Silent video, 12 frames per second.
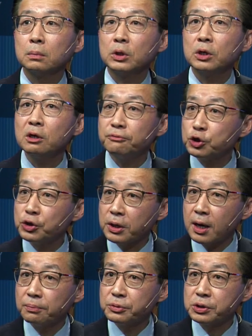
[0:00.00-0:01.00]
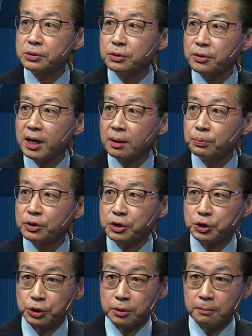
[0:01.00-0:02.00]
If she comes to that
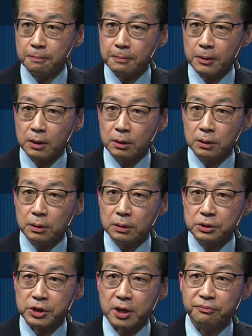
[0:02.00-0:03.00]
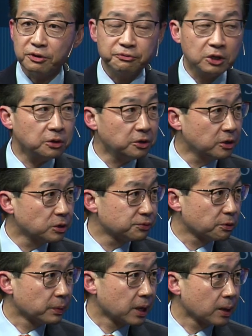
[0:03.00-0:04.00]
position, say 15 years
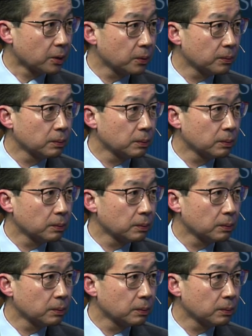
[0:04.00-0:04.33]
from now,